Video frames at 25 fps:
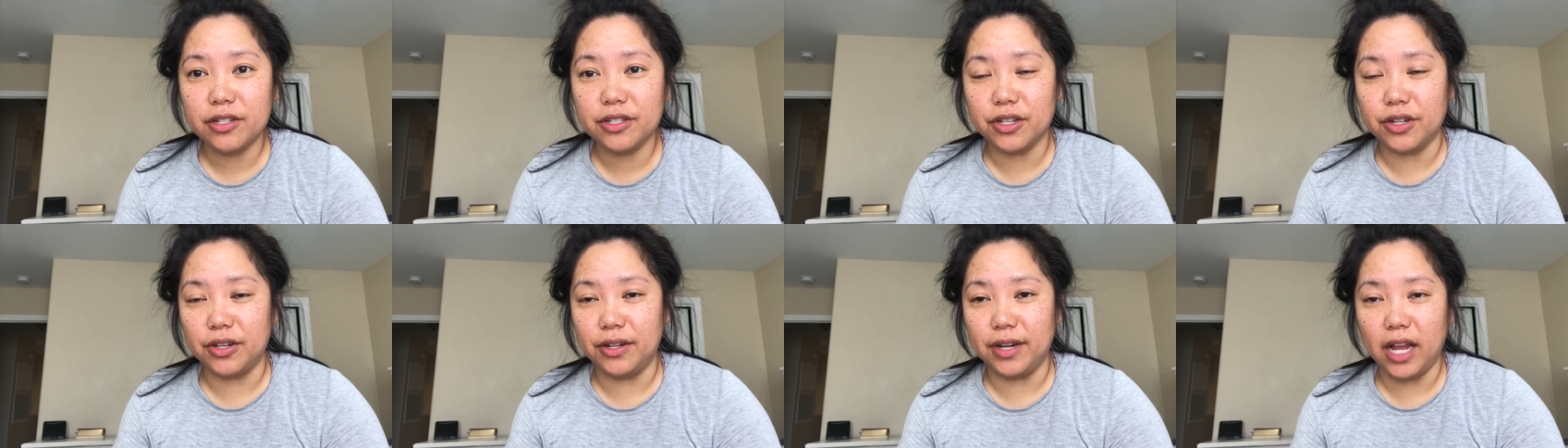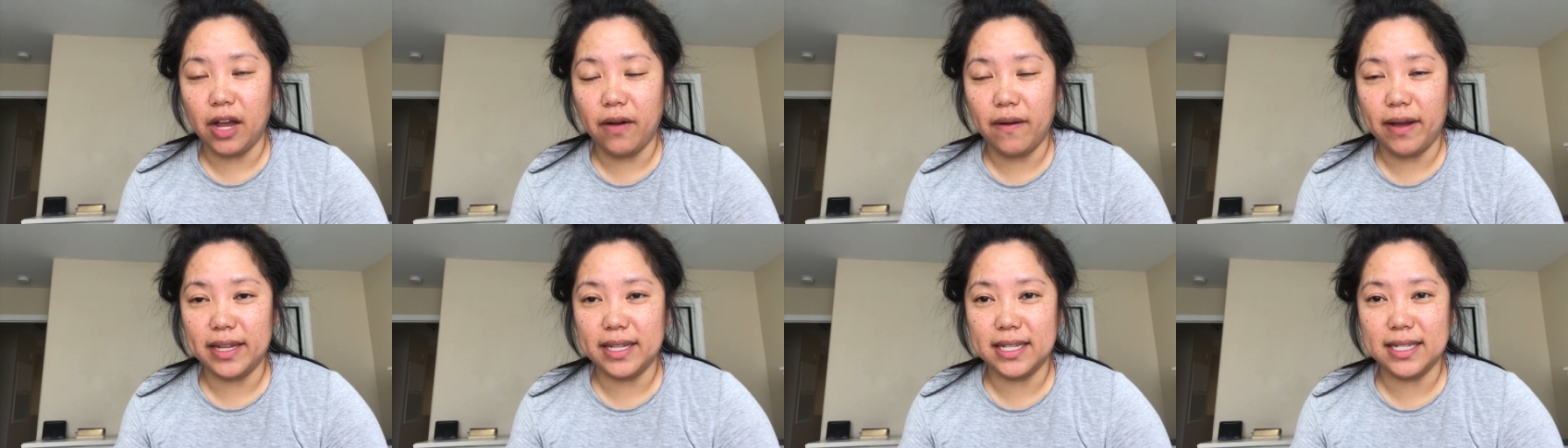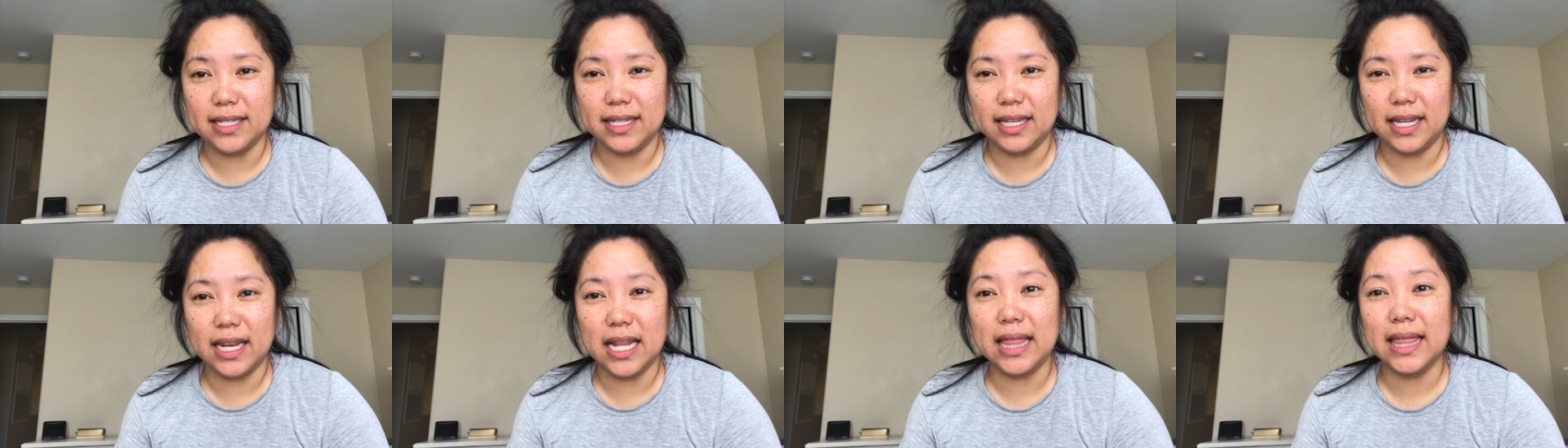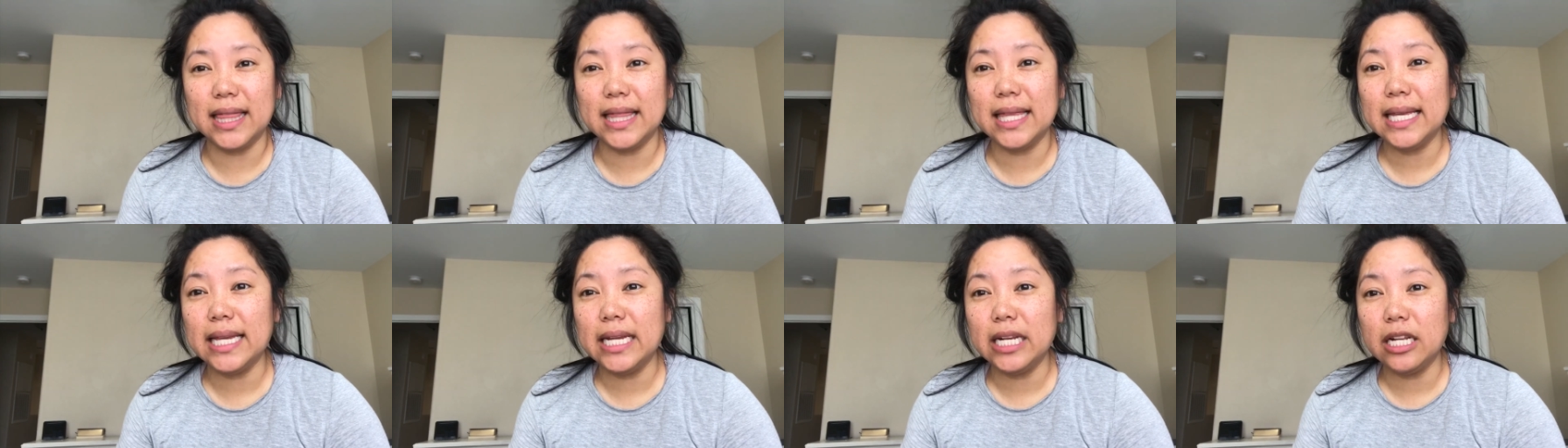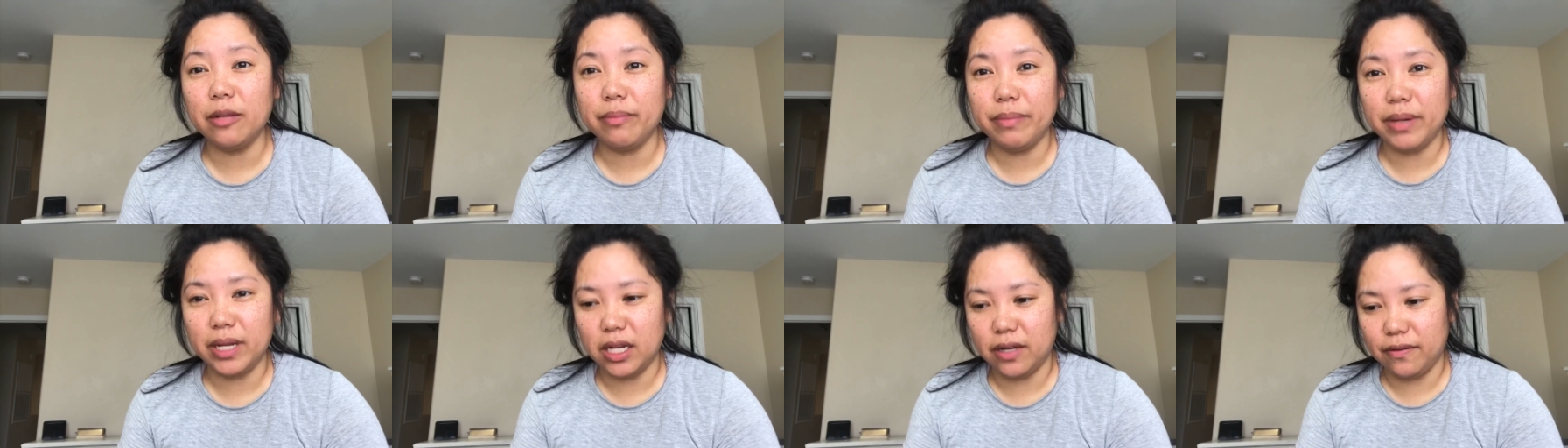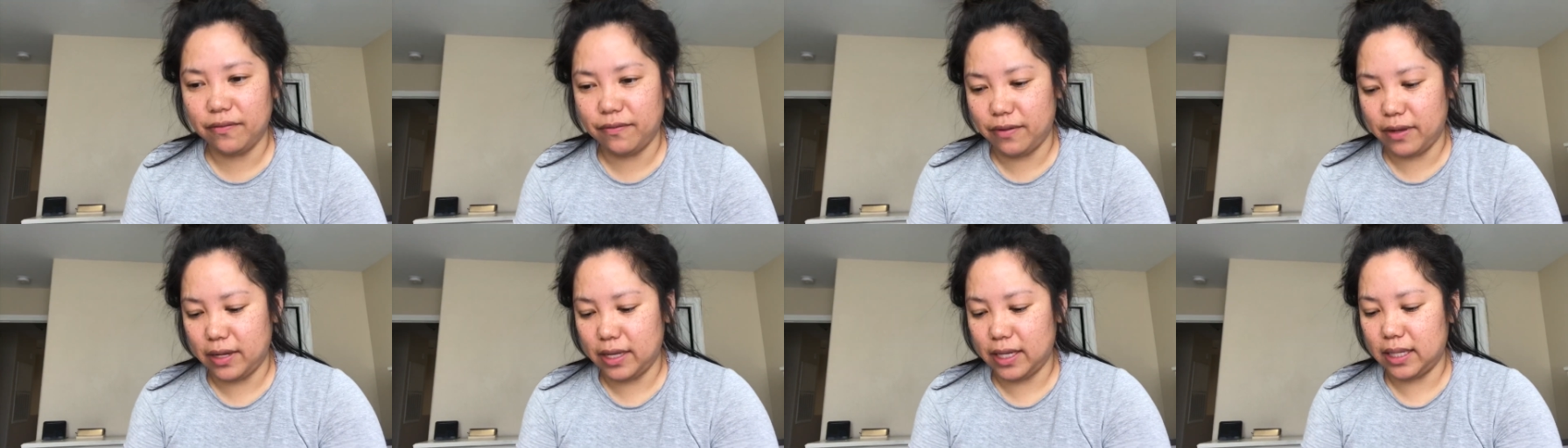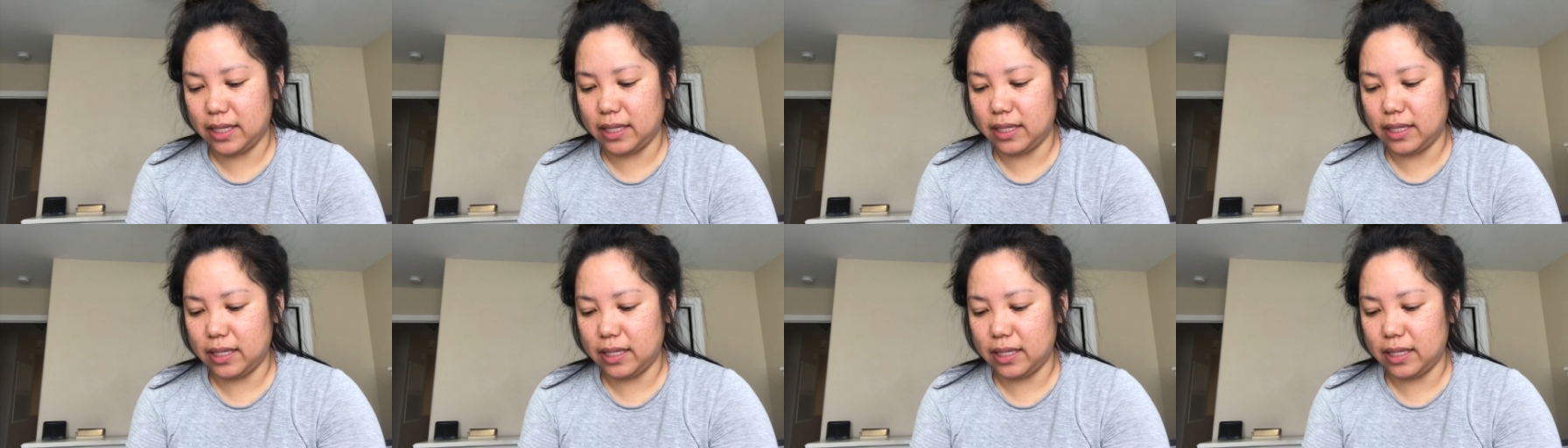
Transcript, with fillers: So now I just need a little bit of,